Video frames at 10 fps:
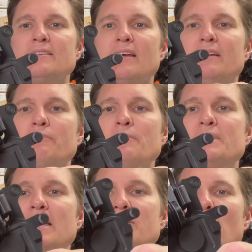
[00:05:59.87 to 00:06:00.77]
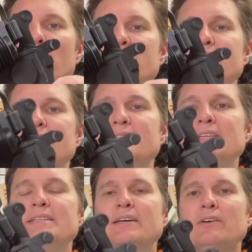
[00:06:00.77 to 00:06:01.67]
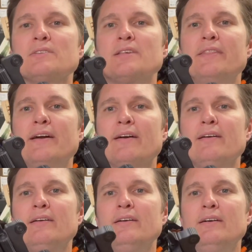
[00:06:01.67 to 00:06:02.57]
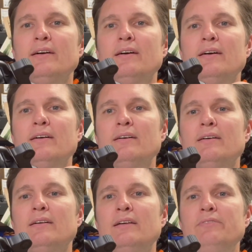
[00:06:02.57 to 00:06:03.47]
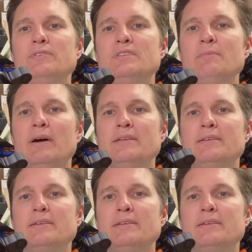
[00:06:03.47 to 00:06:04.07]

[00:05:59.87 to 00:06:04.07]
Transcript: I retained all the details in there. If you see my